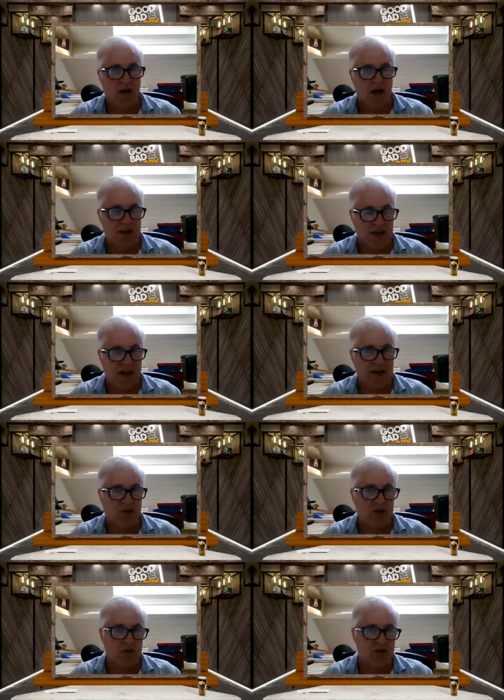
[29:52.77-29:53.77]
And they're going to
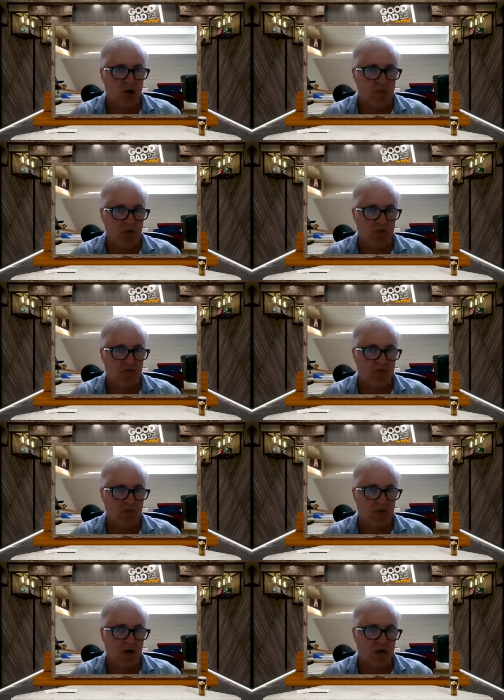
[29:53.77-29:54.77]
have to do a job on
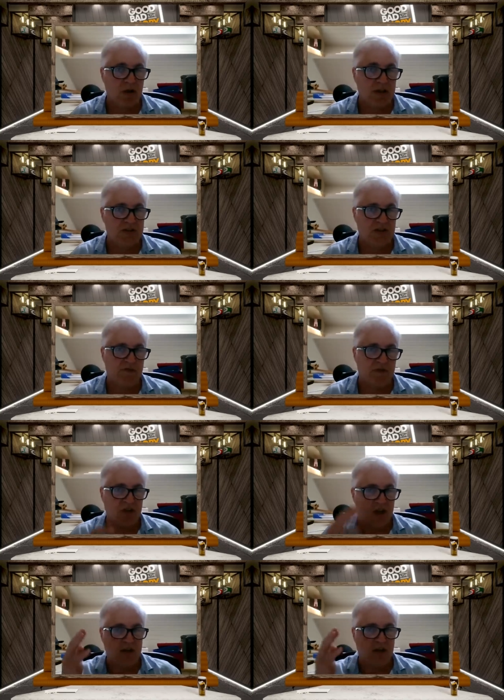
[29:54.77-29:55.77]
Khaleesi for
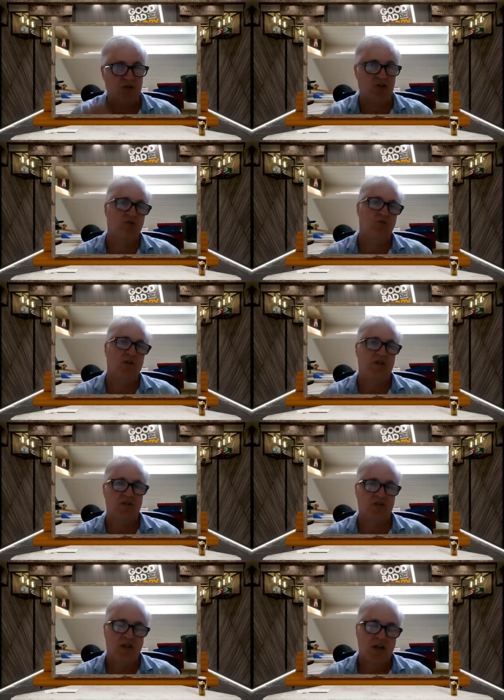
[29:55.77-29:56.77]
psychological
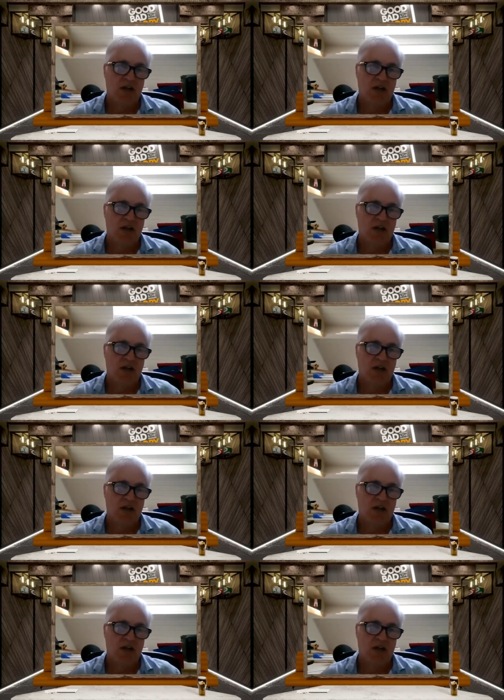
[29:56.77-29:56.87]
reasons.